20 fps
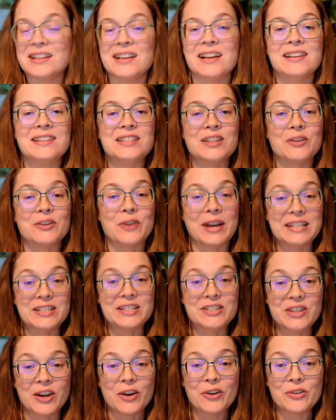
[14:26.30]
So I
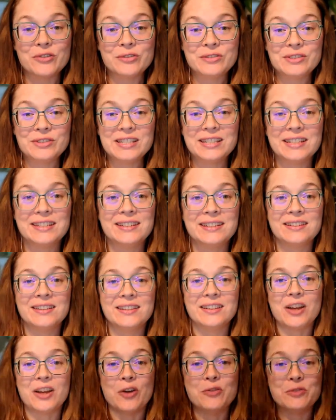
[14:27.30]
don't
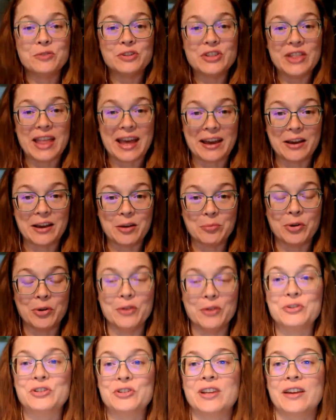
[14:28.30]
coach that
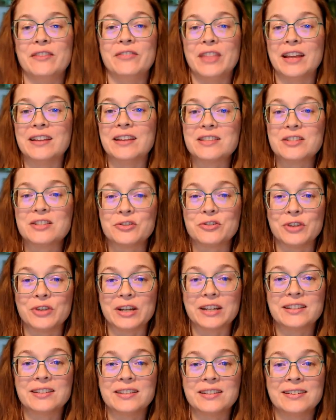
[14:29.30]
approach of that
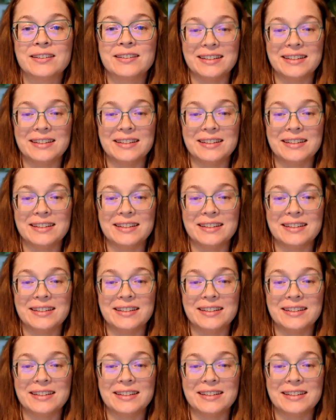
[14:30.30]
strict,